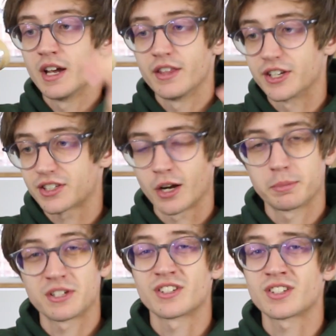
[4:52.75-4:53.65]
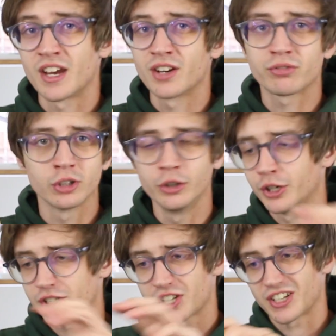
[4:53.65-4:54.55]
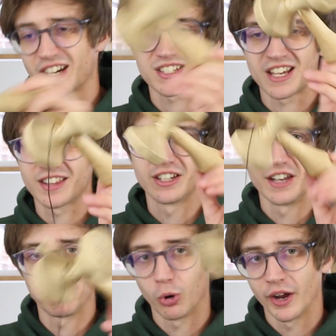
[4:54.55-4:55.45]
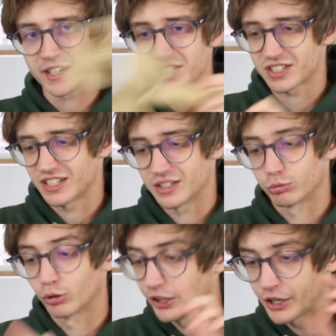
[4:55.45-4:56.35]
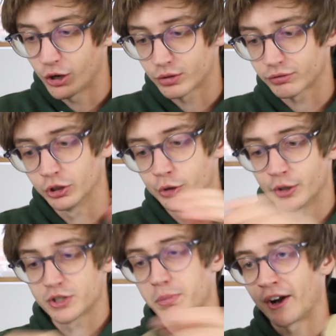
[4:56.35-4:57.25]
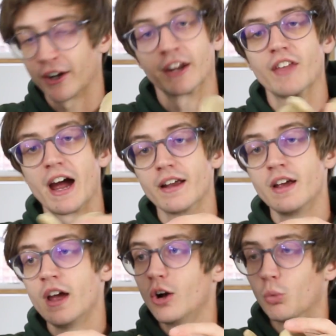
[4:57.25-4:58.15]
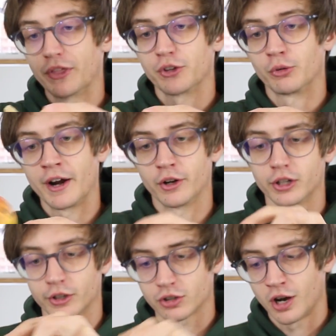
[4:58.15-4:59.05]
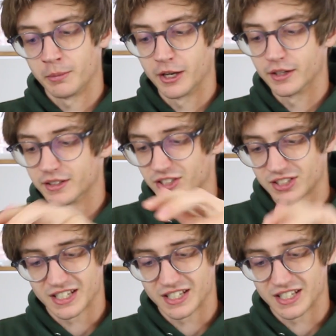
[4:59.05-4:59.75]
This setup is insane for lunars because, like I said, the Deadbolt X is really honed for lunars. Pairing it that with the Rhino Clear Tama just